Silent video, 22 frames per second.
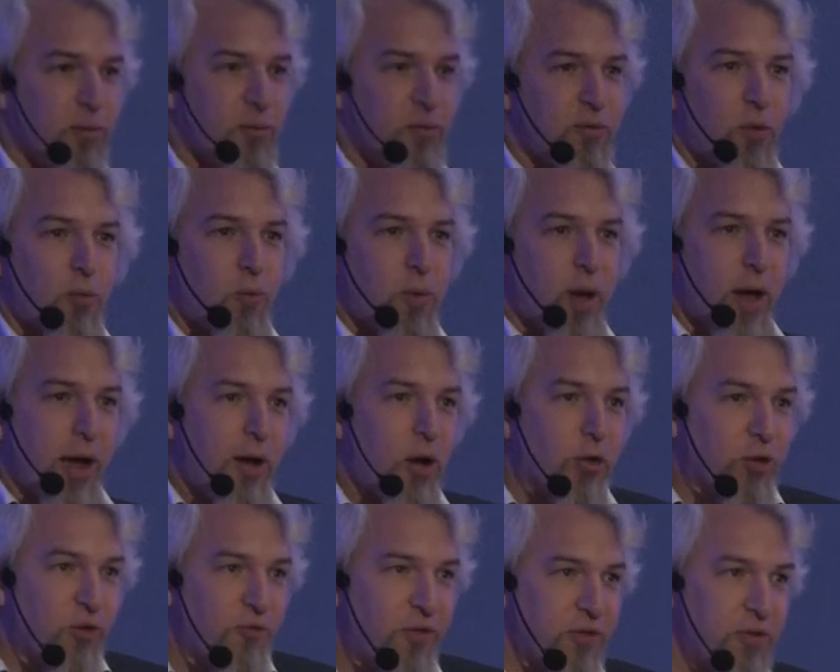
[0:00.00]
So a
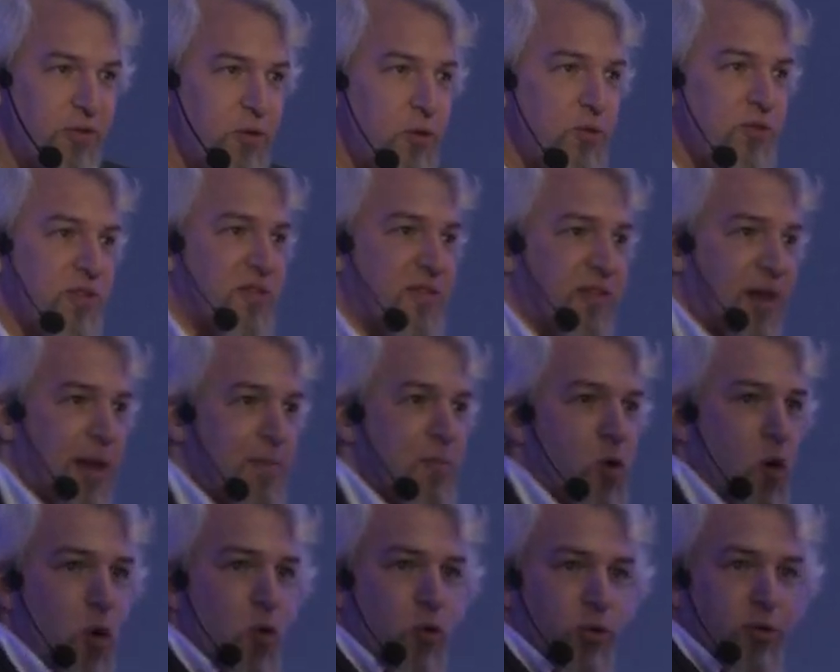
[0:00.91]
lot of us use the same
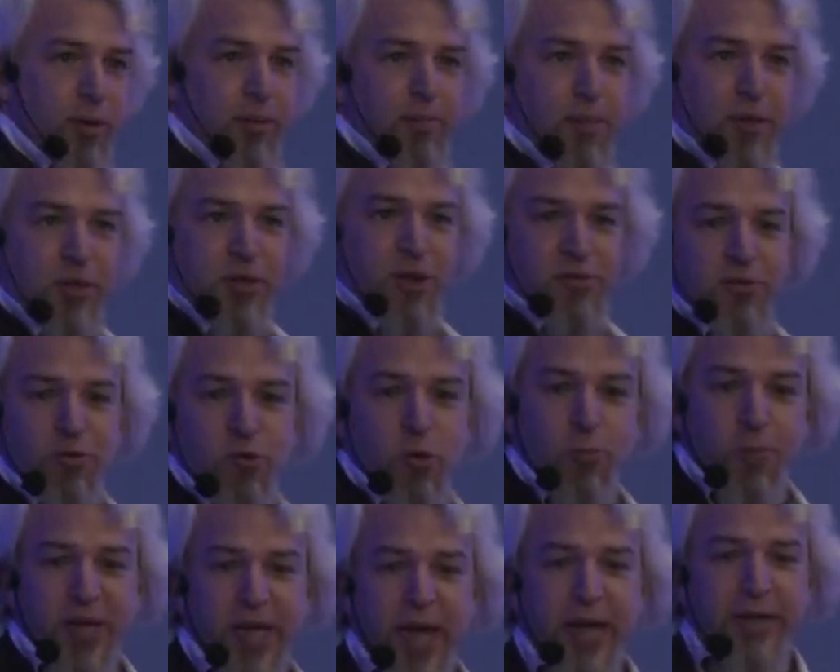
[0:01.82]
code, just
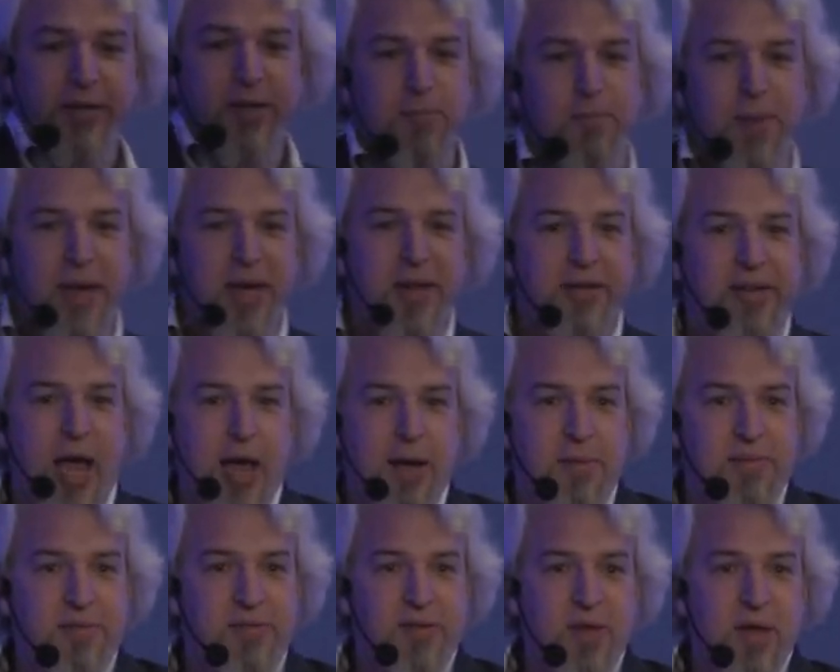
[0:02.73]
duplicated many
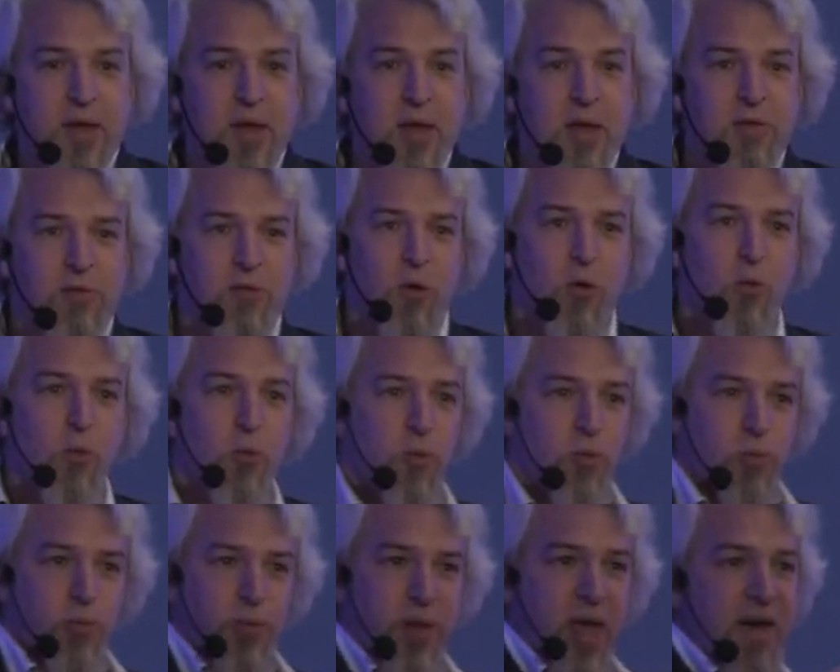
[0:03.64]
times. So
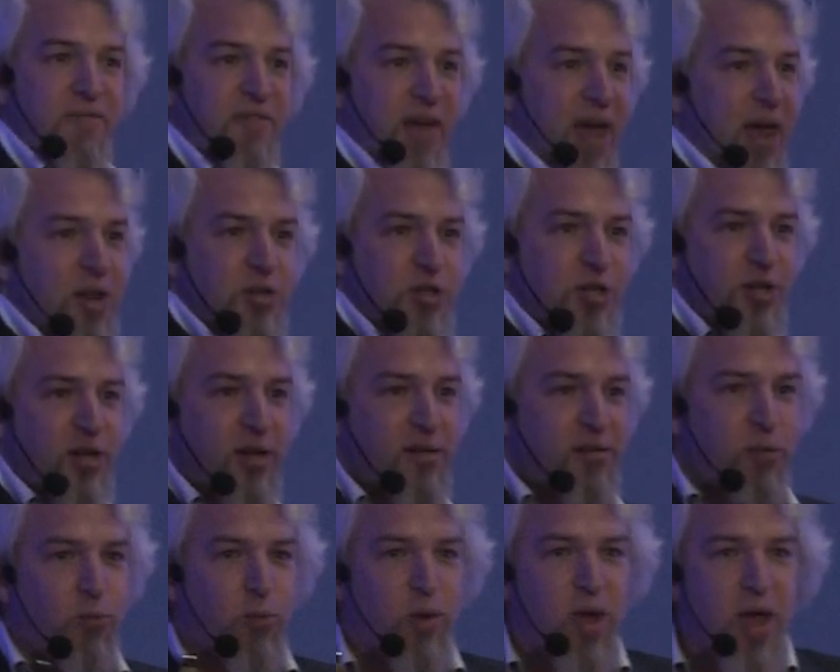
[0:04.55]
we have
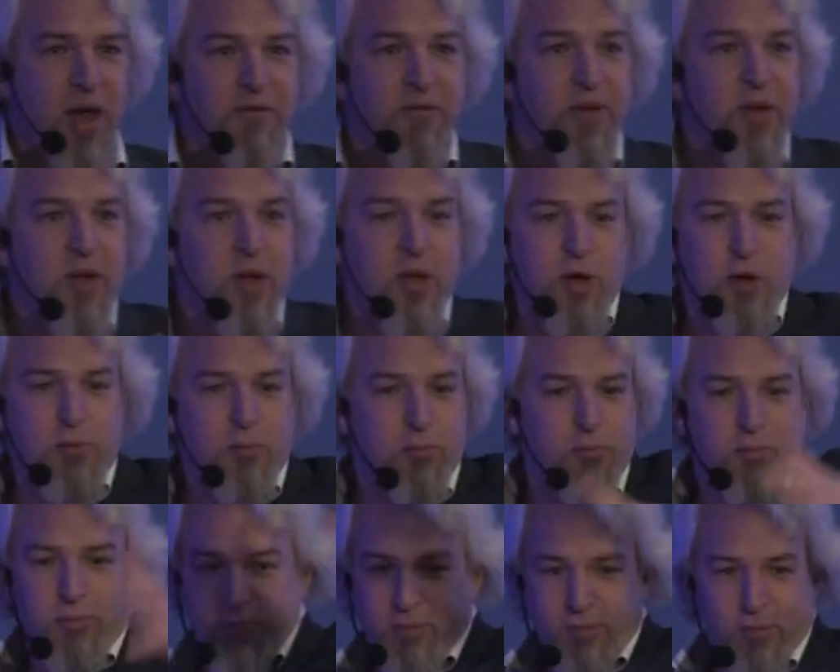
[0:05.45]
Nginx and we have
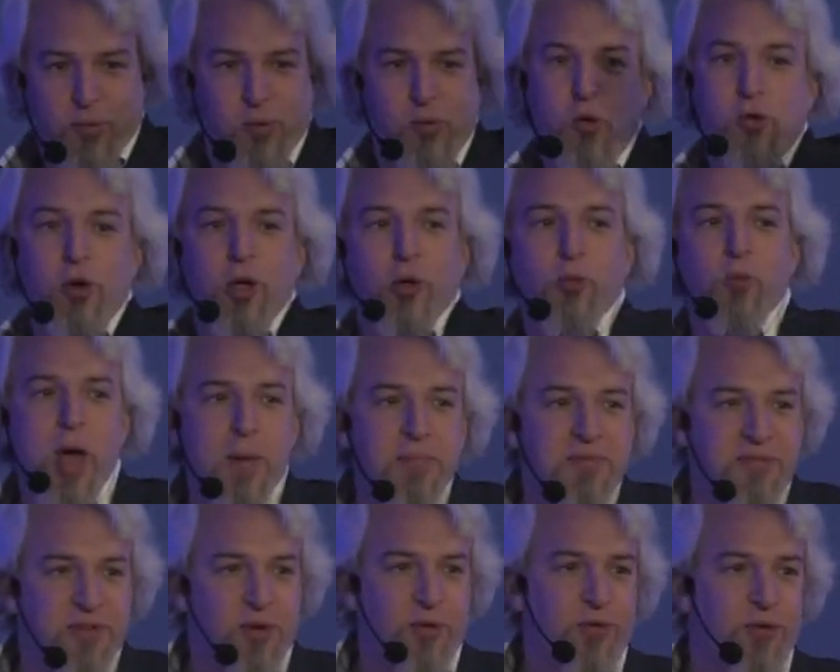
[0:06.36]
Google
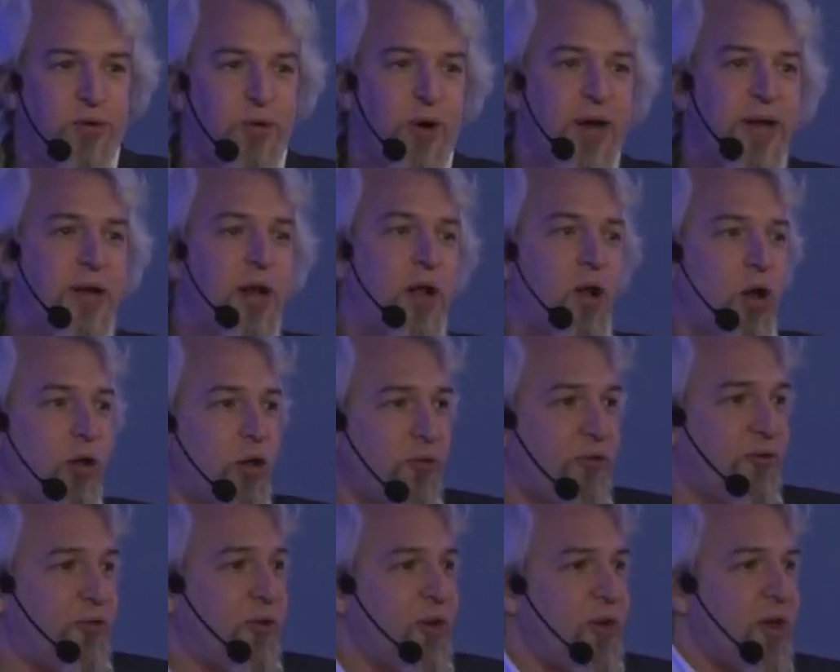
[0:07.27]
Web Server and a lot
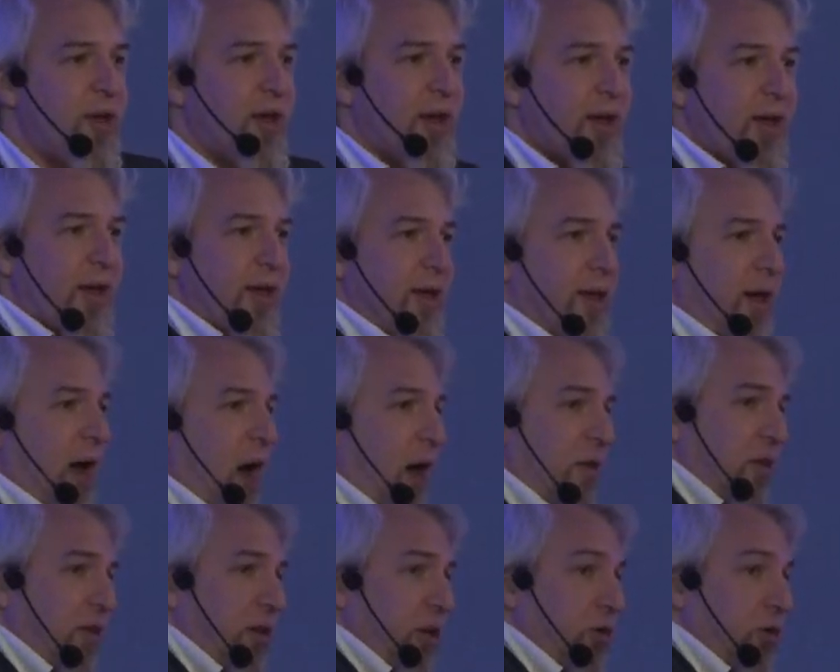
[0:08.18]
of uh, other